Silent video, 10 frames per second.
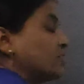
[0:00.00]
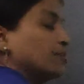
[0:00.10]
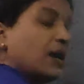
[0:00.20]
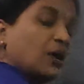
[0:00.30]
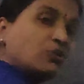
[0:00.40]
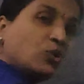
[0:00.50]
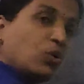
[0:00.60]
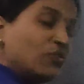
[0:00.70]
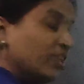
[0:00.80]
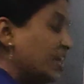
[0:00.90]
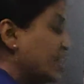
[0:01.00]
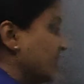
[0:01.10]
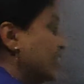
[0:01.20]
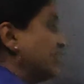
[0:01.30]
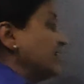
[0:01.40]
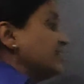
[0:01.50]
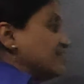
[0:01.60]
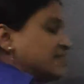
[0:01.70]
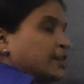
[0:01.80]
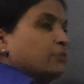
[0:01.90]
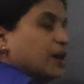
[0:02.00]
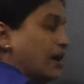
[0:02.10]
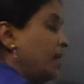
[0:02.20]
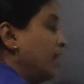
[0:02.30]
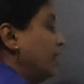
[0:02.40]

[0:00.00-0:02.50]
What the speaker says: above the ovary connecting the stigma,